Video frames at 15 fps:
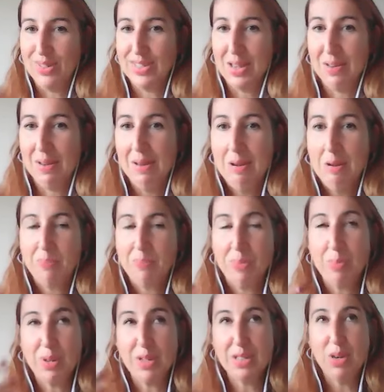So,
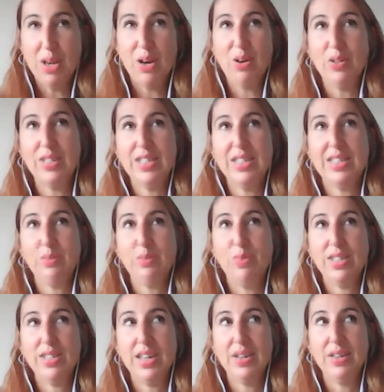because my whole system
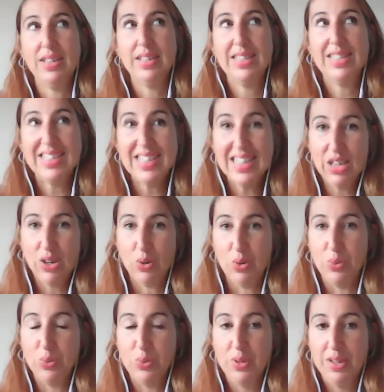was so
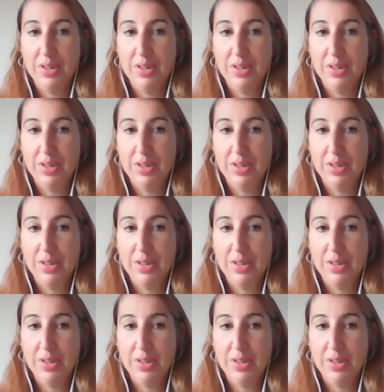cynical,